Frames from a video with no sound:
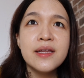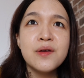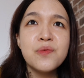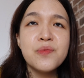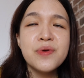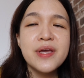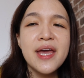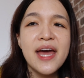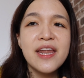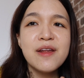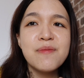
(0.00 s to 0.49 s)
then
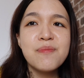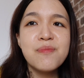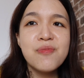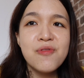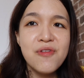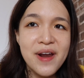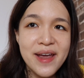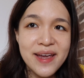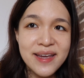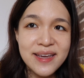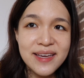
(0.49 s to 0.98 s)
we had a
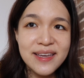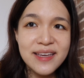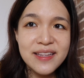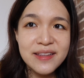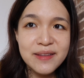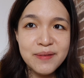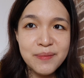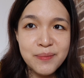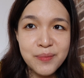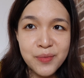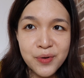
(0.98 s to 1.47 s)
prank
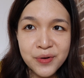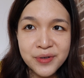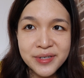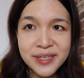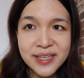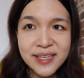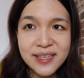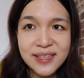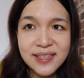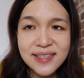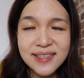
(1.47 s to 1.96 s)
in the
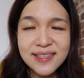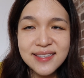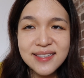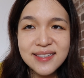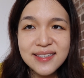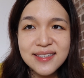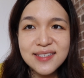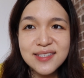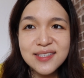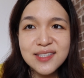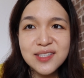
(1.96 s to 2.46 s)
morning.
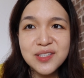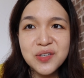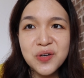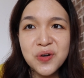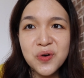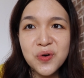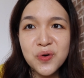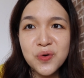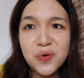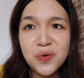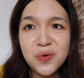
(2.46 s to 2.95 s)

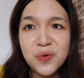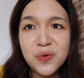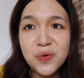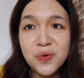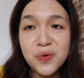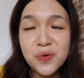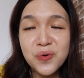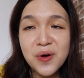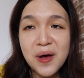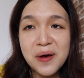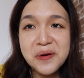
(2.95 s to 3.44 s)

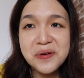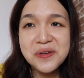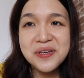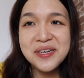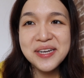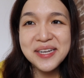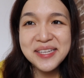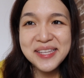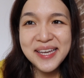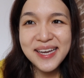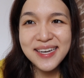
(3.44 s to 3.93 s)
So I'm
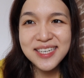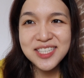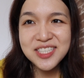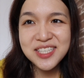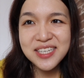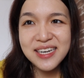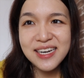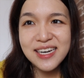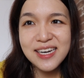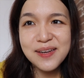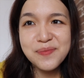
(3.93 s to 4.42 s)
gonna attach
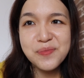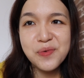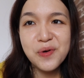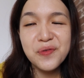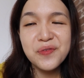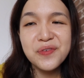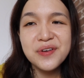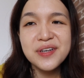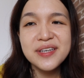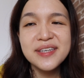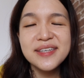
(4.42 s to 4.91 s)
the clip
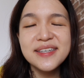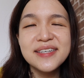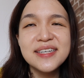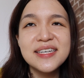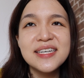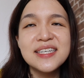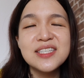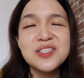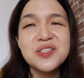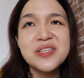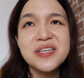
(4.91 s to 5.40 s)
over
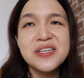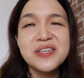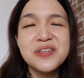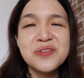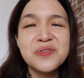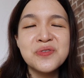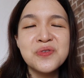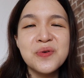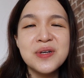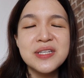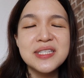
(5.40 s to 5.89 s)
here so that you
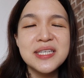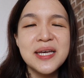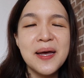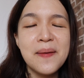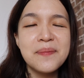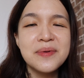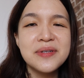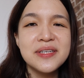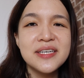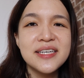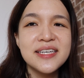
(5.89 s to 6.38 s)
know what's
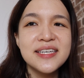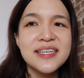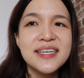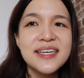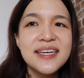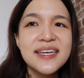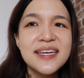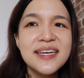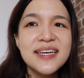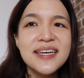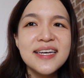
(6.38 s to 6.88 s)
happening.
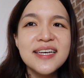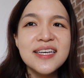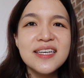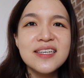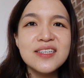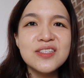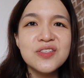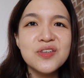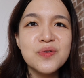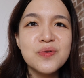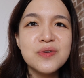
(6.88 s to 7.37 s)

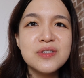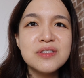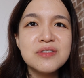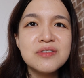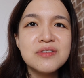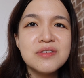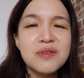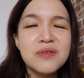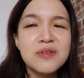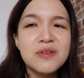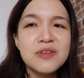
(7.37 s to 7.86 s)

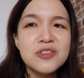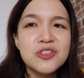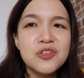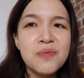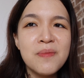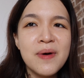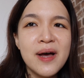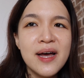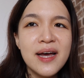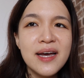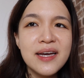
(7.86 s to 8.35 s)
So
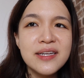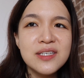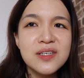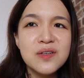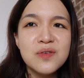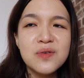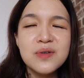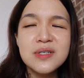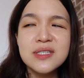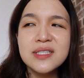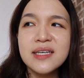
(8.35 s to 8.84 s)
my
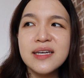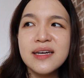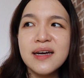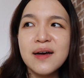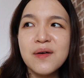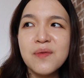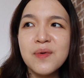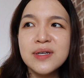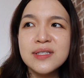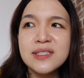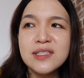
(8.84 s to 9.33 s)
idea was that
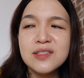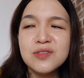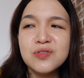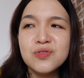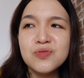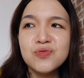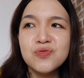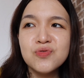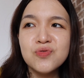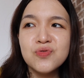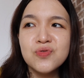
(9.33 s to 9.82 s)
I wanted
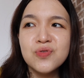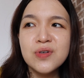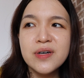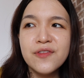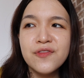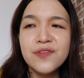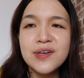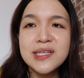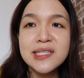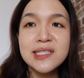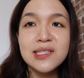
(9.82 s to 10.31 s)
to do a
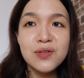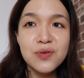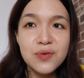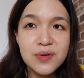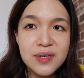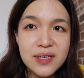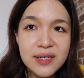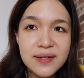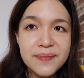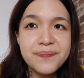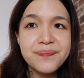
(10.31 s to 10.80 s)
first
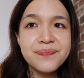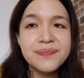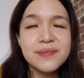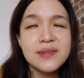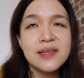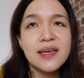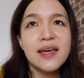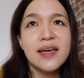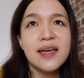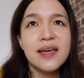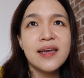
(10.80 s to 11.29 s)
look,
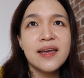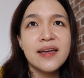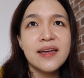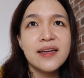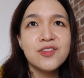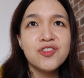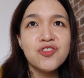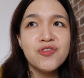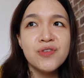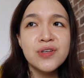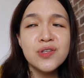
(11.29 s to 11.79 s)

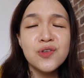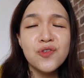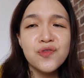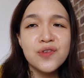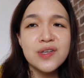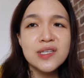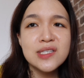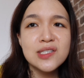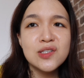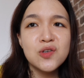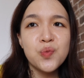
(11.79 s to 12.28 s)
and during the
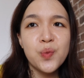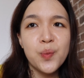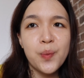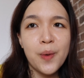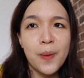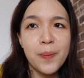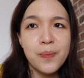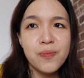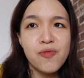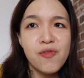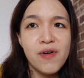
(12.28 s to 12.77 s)
first look we
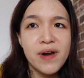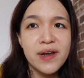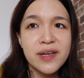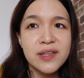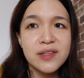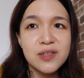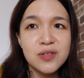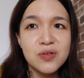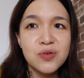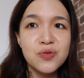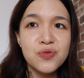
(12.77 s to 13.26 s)
will
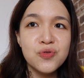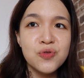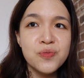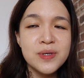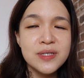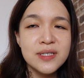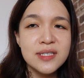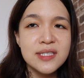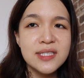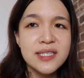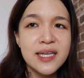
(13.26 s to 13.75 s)
prank the groom
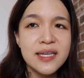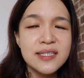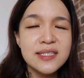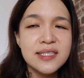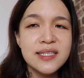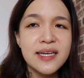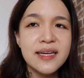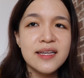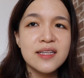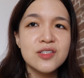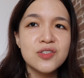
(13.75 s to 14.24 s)
in the sense
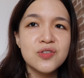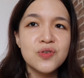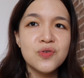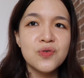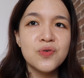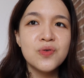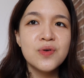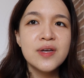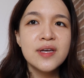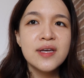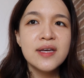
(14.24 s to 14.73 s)
that,
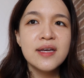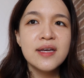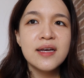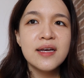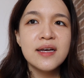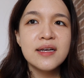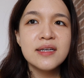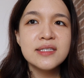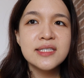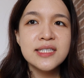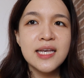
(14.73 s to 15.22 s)
so
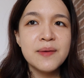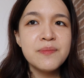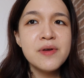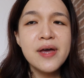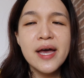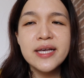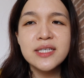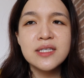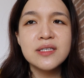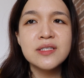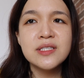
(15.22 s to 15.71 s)

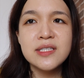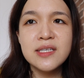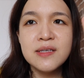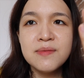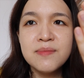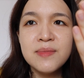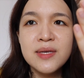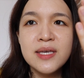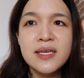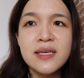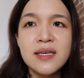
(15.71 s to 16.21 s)
Samuel hasn't
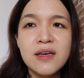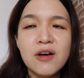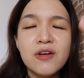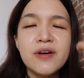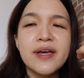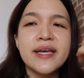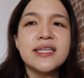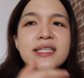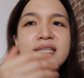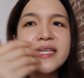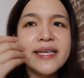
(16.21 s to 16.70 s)
seen me,
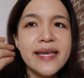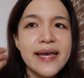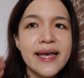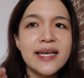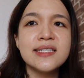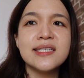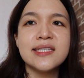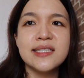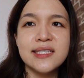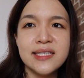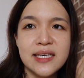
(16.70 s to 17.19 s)
okay, he
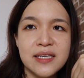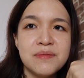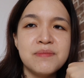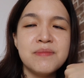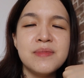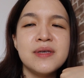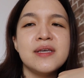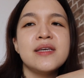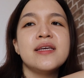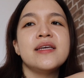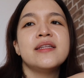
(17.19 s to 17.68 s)
has seen
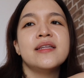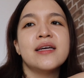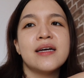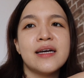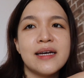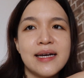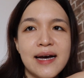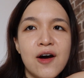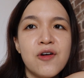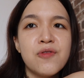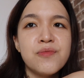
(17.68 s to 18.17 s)
me in a
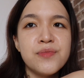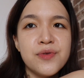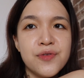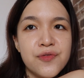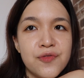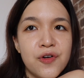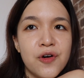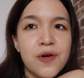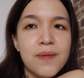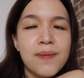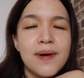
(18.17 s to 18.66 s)
gown
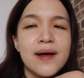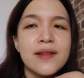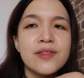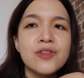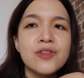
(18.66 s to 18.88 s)
before, but